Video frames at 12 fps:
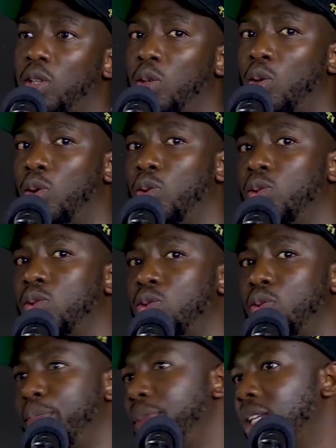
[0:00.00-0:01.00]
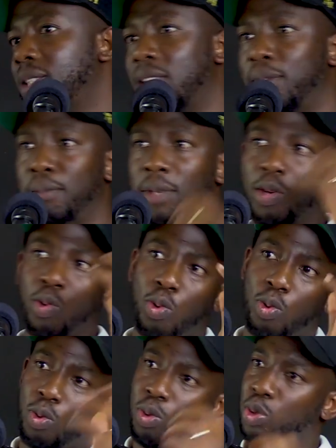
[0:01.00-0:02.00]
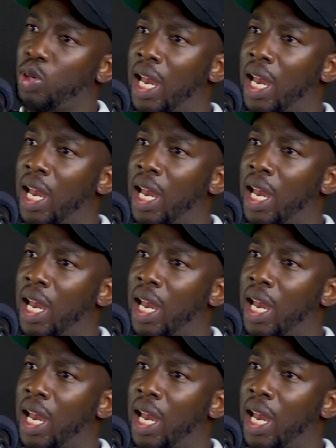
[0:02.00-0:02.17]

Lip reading: you know, to mix and mingle.